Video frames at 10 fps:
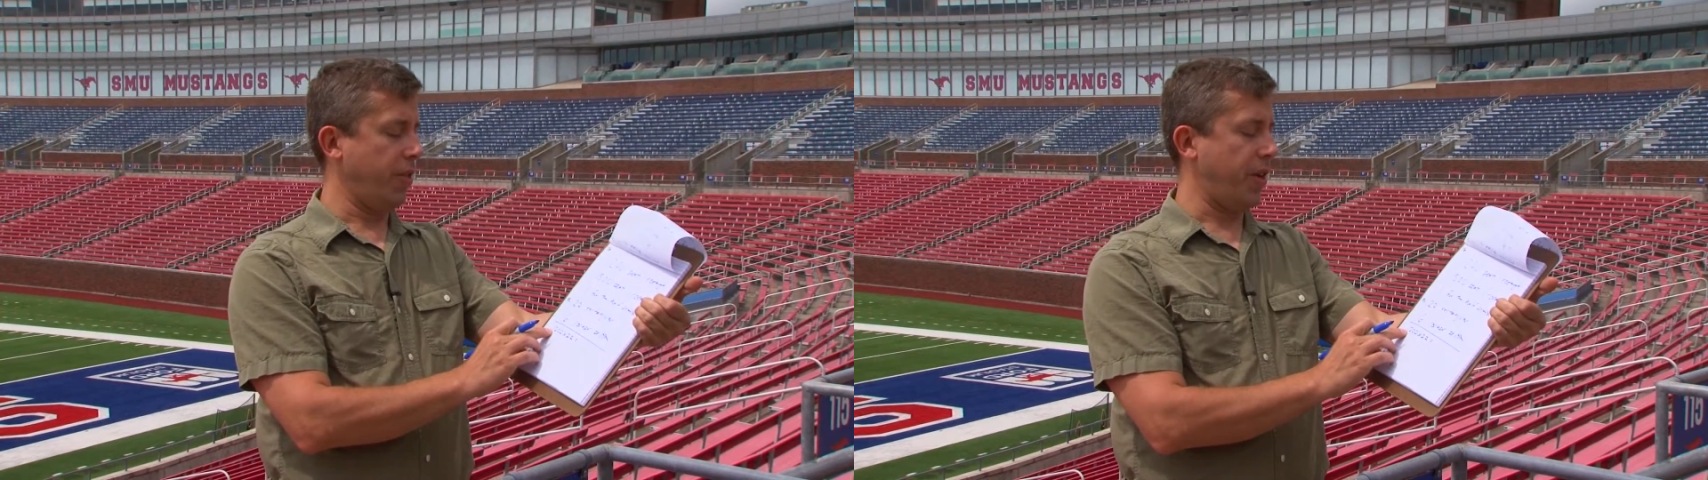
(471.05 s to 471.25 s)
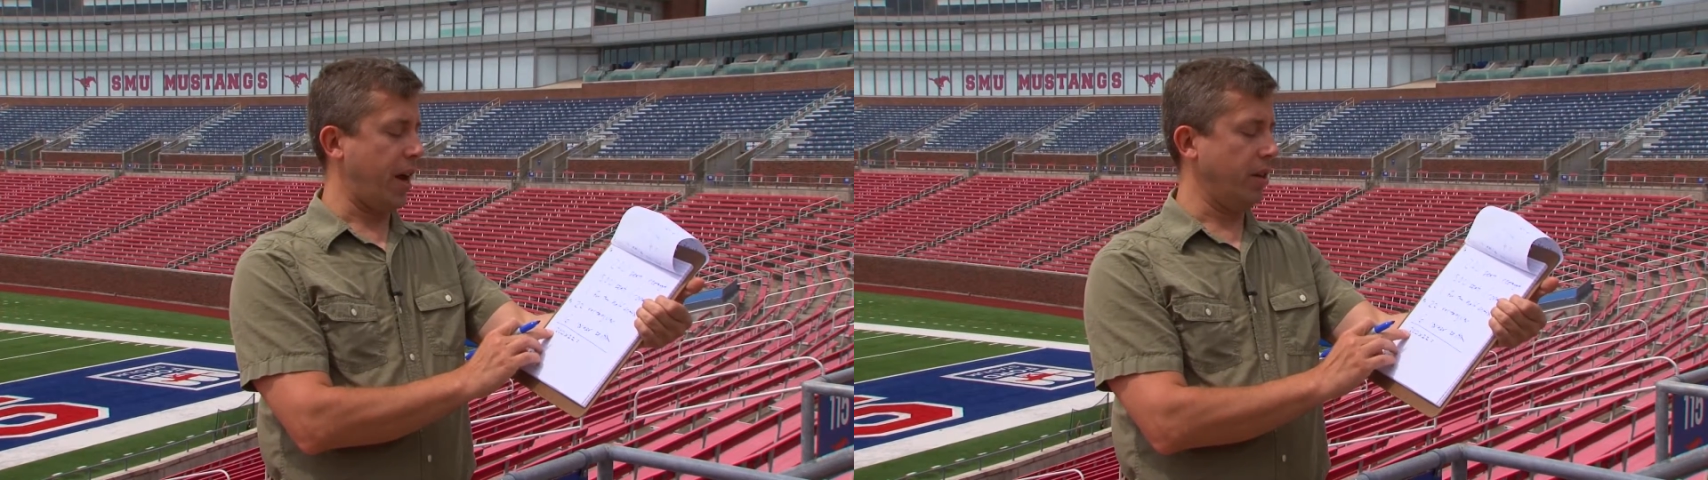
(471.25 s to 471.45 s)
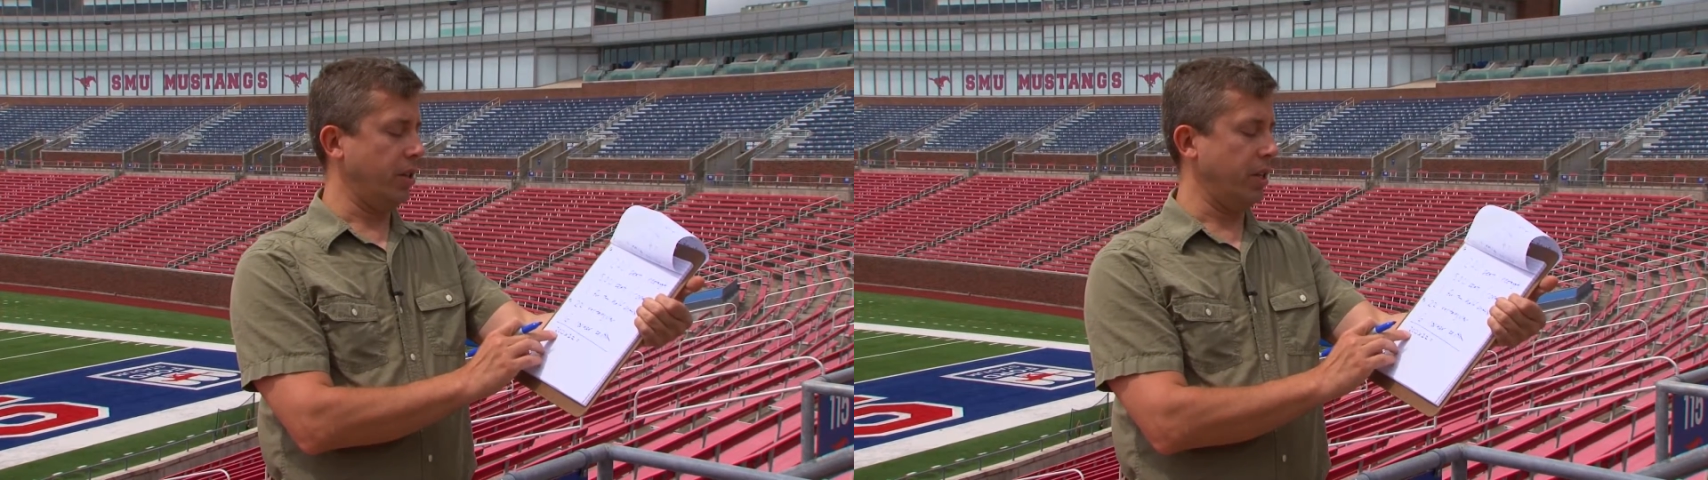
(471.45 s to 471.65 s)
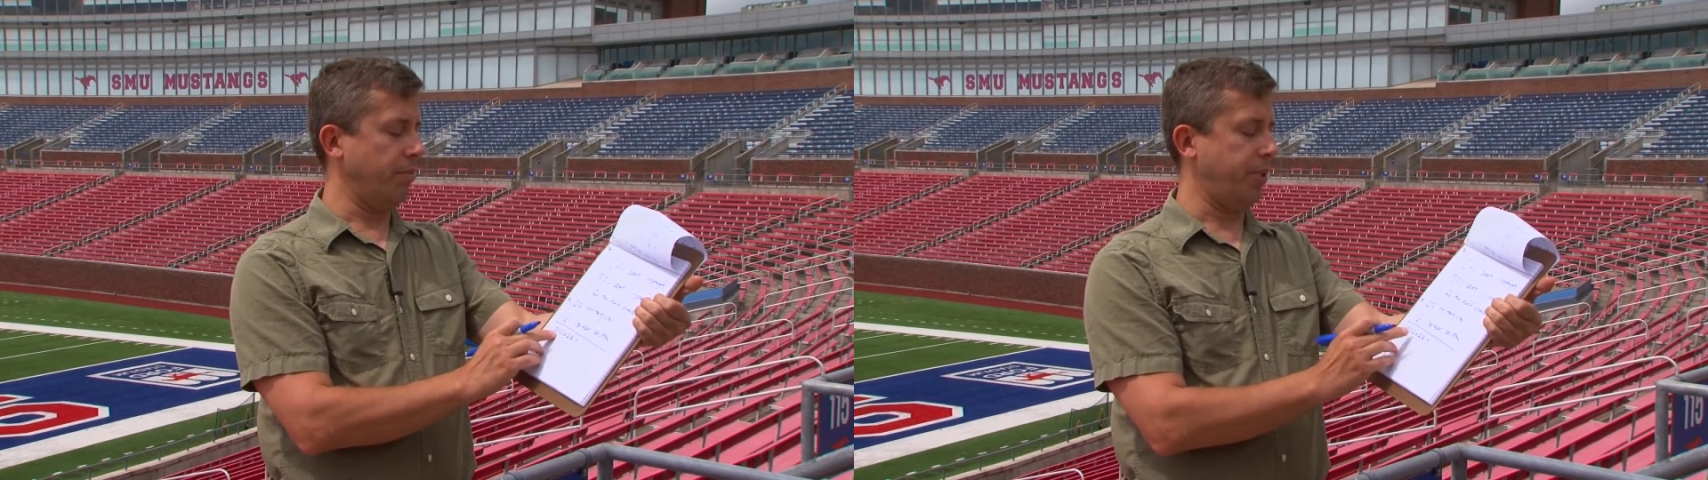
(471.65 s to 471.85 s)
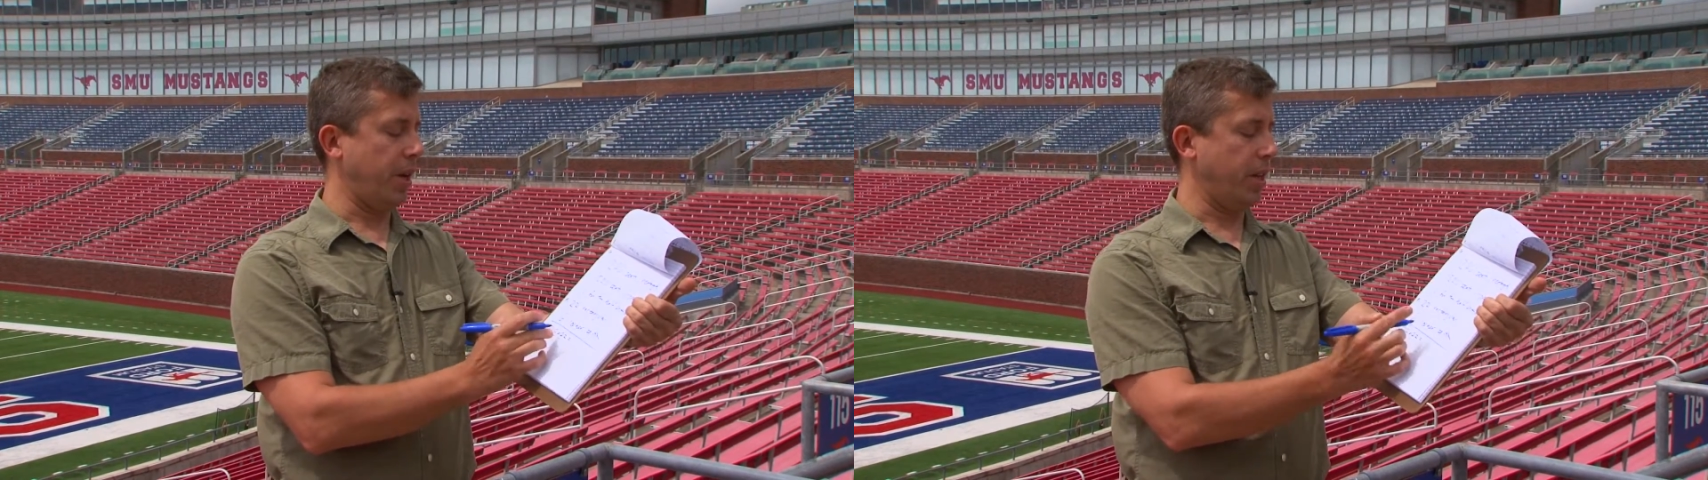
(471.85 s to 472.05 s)

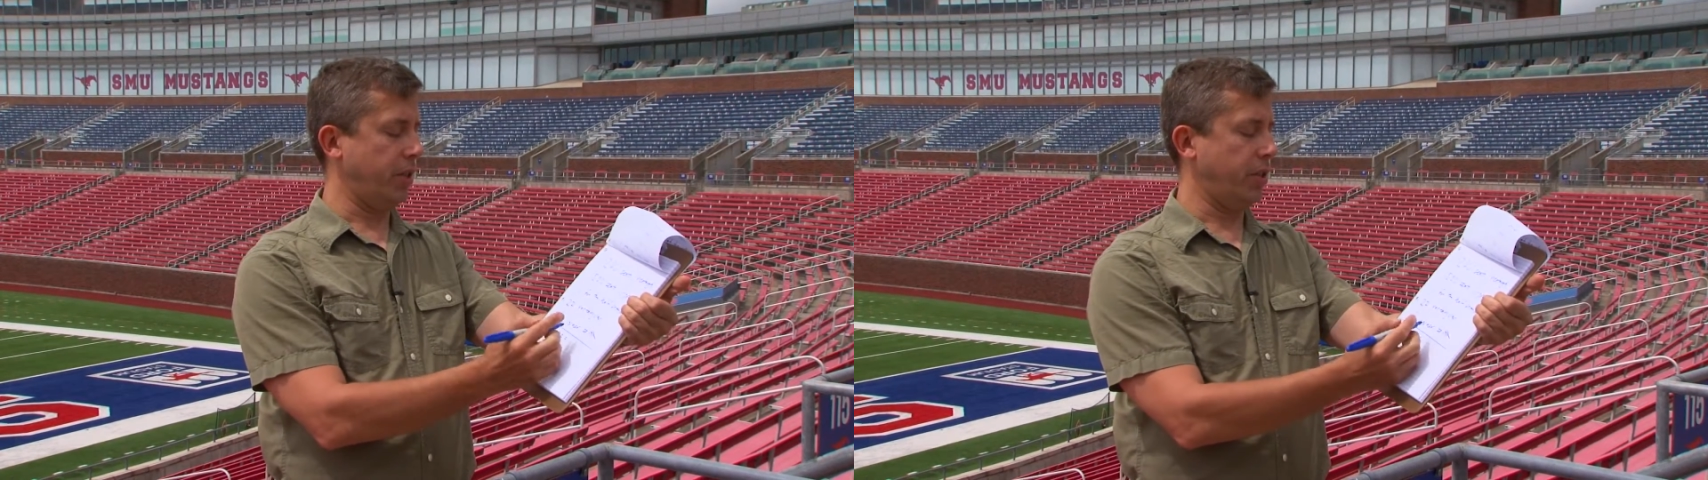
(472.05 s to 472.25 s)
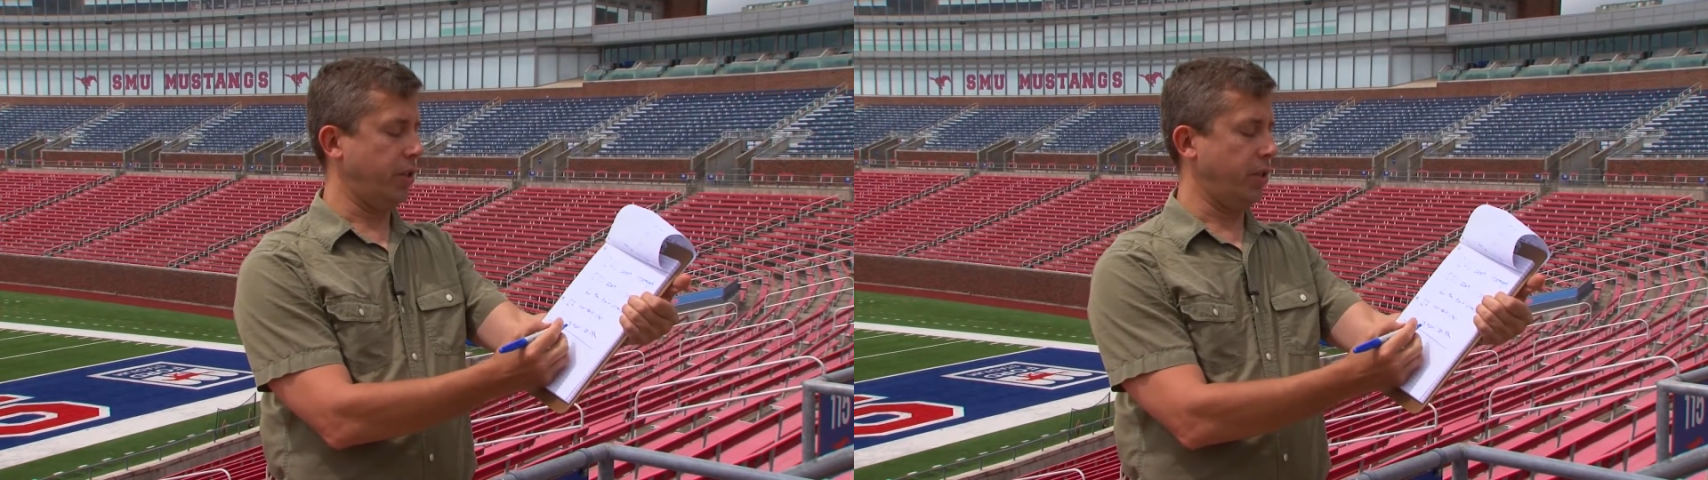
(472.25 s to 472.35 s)
thousand plus